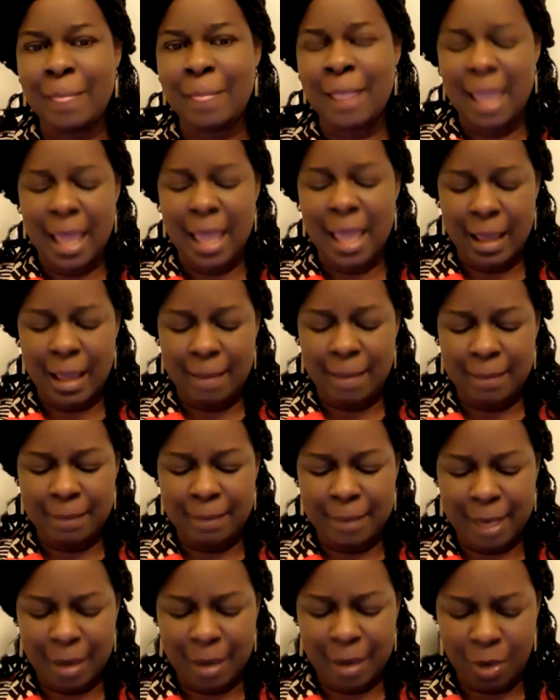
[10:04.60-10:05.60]

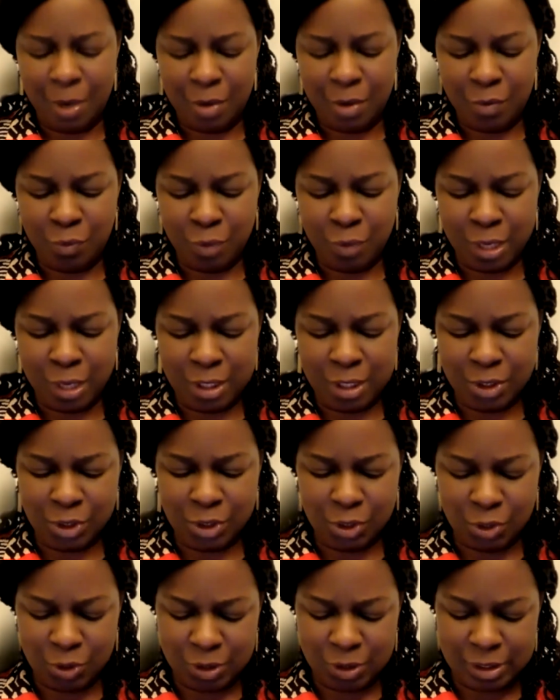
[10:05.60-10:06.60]
But I want to read to
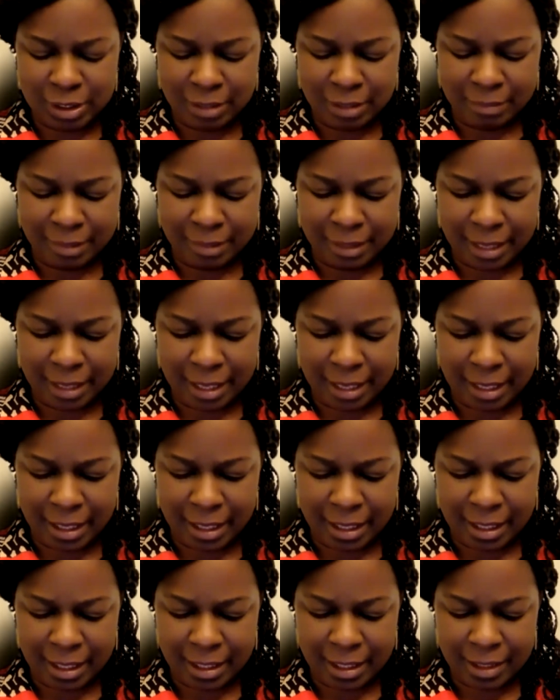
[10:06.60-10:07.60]
you
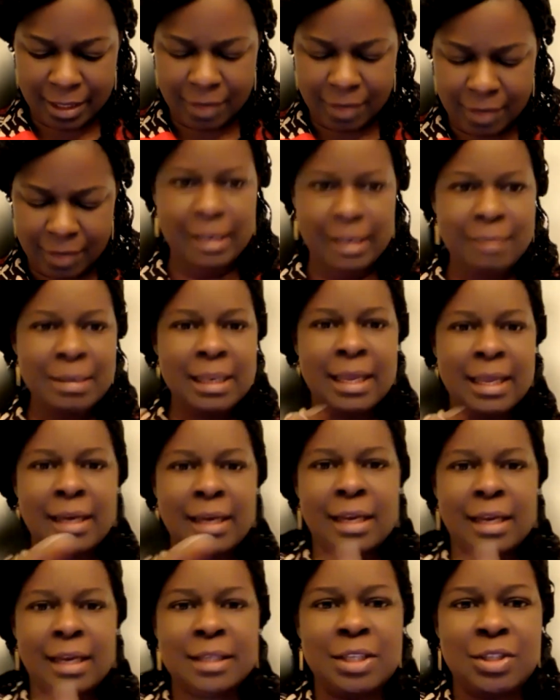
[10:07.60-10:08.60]
something. Okay, let me let
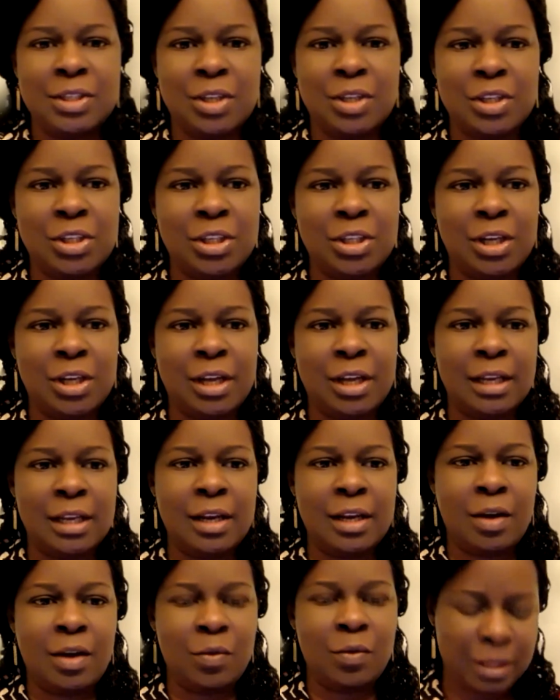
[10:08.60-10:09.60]
our sister share and then
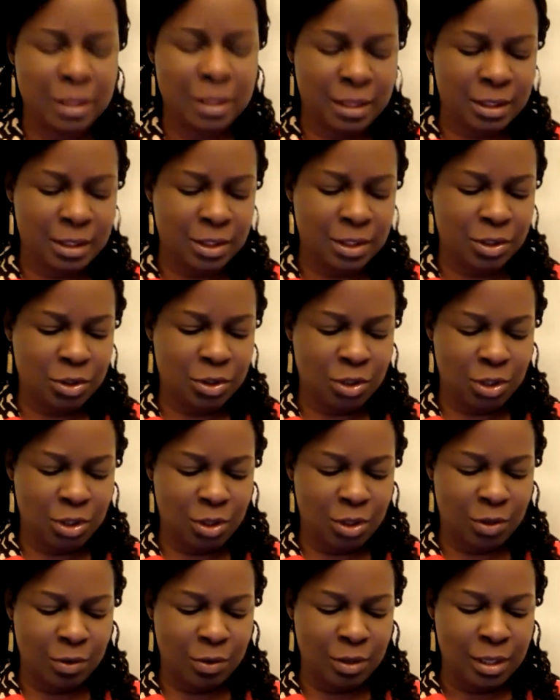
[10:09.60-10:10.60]
I'll read this to
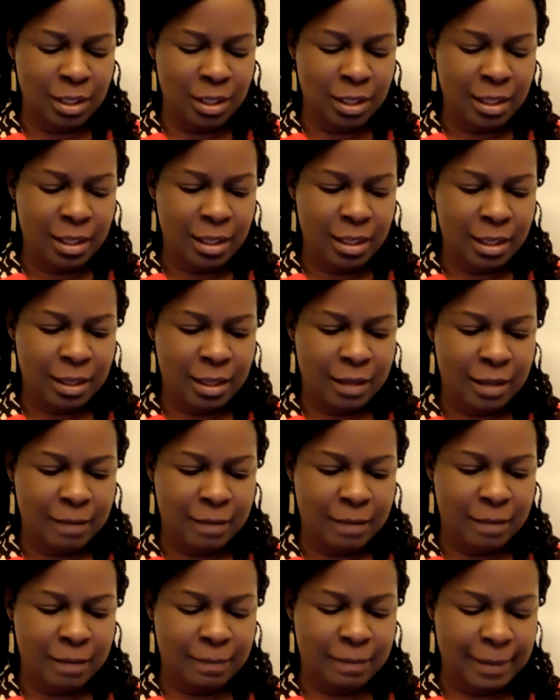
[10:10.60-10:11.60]
you.
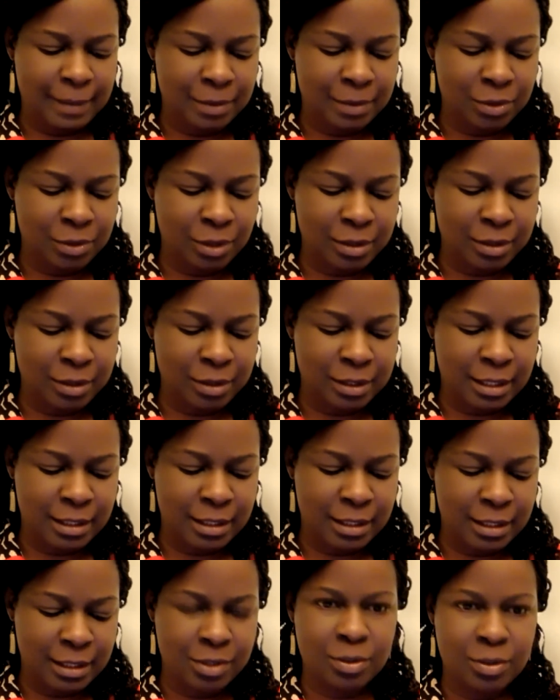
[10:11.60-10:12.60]
I'm trying to
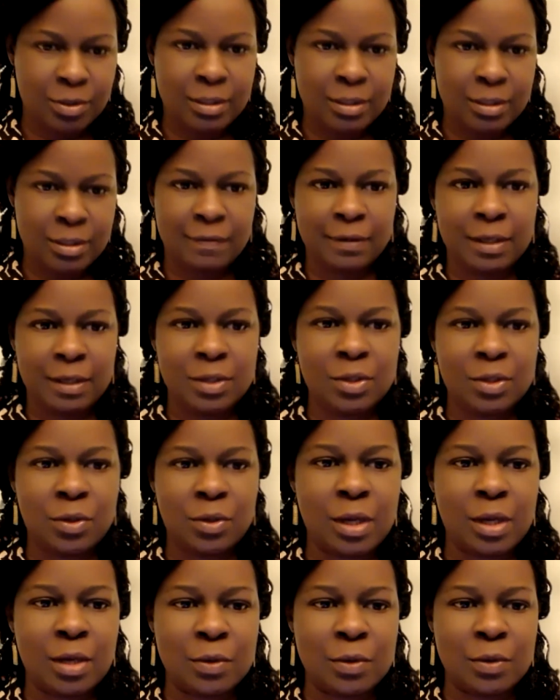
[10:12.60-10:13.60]
send this to Stephanie so
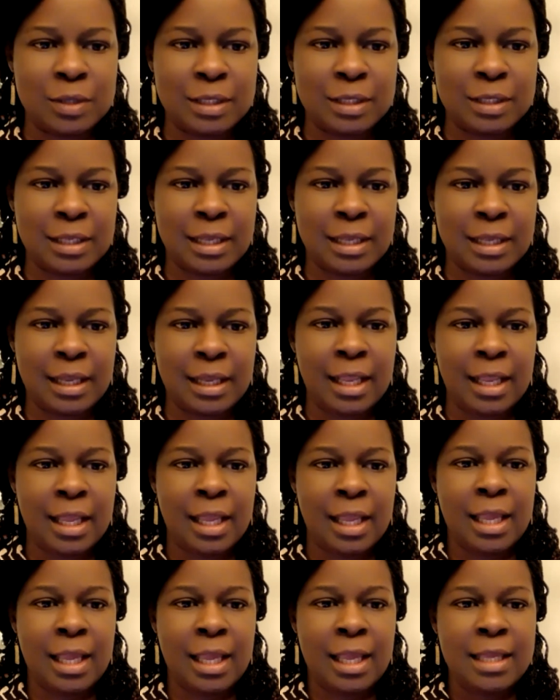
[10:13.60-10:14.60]
you can all see that.
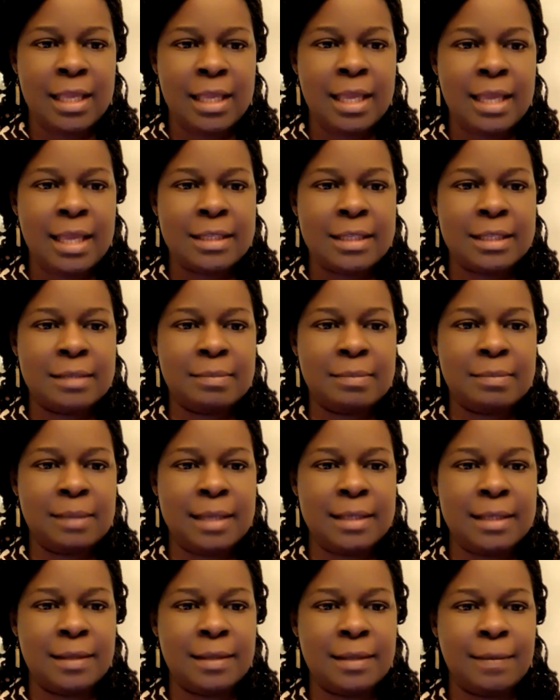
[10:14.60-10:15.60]
Yes,
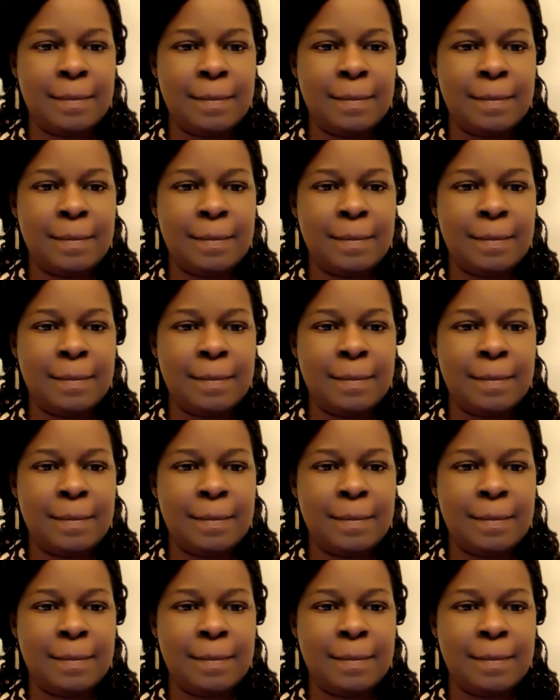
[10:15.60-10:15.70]
please.